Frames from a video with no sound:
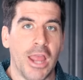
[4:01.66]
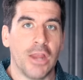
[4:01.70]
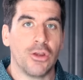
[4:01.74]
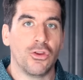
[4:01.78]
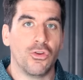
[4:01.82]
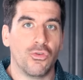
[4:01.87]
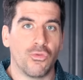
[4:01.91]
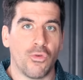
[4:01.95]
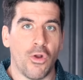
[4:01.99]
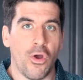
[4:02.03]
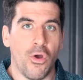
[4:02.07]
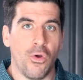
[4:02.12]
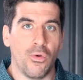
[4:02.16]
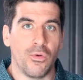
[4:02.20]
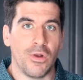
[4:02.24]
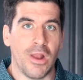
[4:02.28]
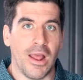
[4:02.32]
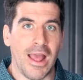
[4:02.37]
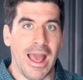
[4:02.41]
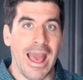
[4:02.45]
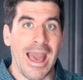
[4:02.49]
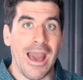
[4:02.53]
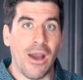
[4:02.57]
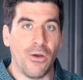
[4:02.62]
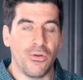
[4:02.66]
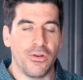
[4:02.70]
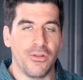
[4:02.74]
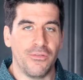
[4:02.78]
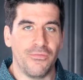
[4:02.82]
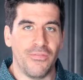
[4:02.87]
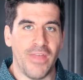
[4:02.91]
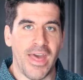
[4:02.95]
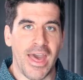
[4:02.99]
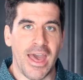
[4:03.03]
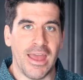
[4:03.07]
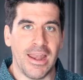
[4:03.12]
and grown out
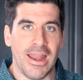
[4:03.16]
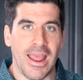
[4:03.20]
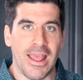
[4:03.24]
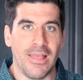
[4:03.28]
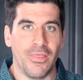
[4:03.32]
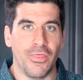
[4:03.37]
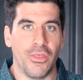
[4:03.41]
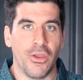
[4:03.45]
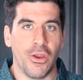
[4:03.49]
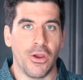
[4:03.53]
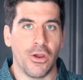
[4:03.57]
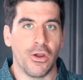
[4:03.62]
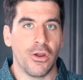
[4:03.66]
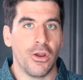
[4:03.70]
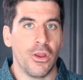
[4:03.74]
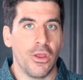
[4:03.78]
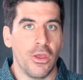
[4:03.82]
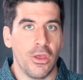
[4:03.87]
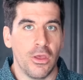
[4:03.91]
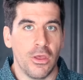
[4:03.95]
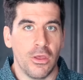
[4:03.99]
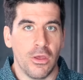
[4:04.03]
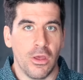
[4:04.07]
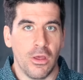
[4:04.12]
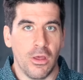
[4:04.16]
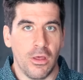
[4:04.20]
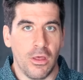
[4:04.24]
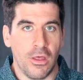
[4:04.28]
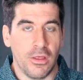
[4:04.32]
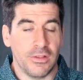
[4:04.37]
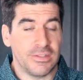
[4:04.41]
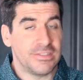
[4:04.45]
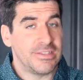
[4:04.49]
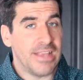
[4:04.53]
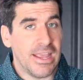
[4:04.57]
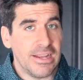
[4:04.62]
of that and they're
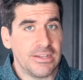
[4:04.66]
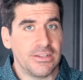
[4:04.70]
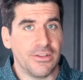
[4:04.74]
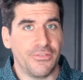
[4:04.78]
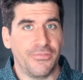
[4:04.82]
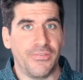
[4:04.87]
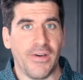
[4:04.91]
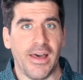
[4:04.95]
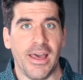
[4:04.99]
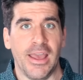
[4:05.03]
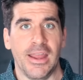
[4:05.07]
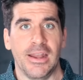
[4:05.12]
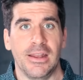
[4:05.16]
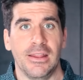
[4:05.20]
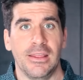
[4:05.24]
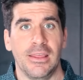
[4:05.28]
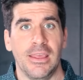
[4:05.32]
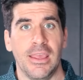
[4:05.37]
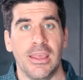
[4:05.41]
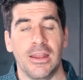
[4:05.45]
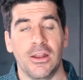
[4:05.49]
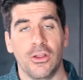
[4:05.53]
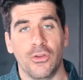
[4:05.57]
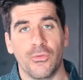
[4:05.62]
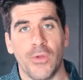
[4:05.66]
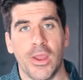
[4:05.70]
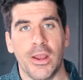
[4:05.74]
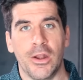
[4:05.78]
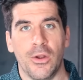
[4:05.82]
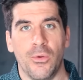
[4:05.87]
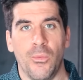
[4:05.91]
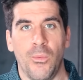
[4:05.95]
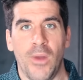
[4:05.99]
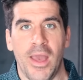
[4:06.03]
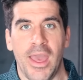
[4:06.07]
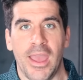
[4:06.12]
sanctified in a
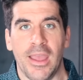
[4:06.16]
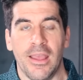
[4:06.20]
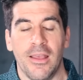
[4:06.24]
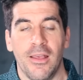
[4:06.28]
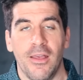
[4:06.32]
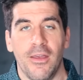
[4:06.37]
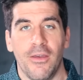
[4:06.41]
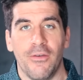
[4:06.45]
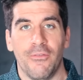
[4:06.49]
greater way.